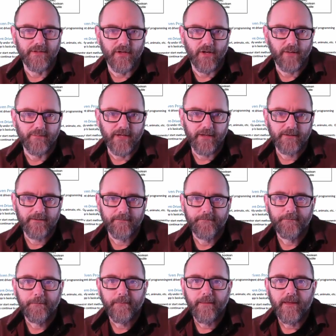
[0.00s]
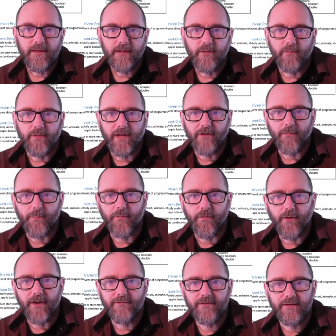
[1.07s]
is an object. We have a
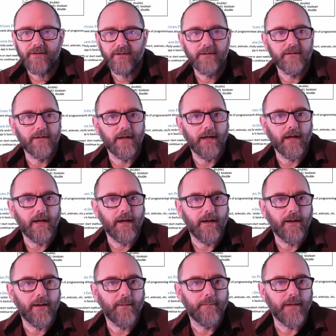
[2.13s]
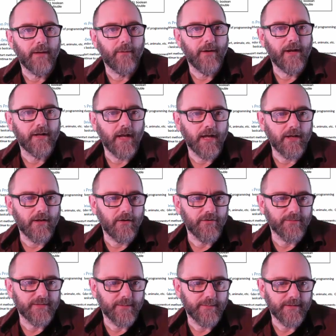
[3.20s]
private, now I
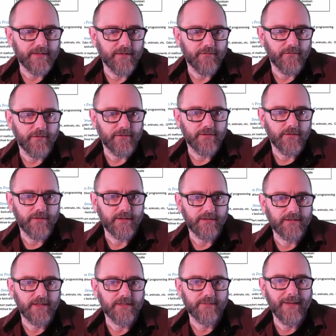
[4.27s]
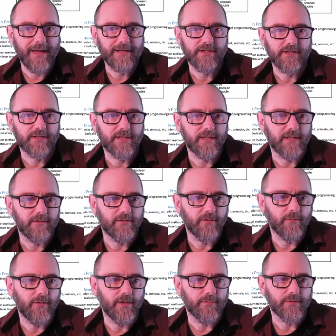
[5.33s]
called them something different, so this matches the
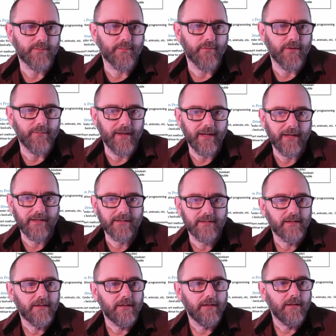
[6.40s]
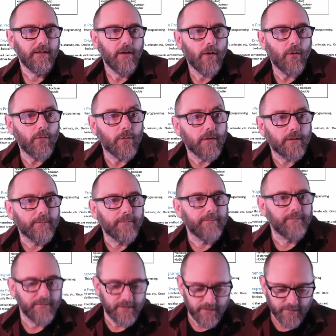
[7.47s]
one that was pre-baked. Oh,
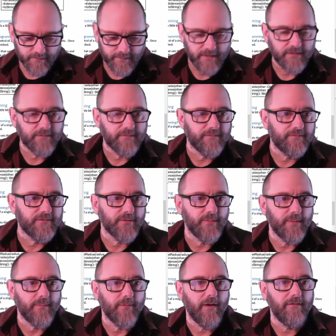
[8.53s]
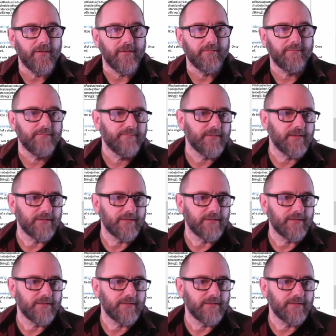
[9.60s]
these should be private.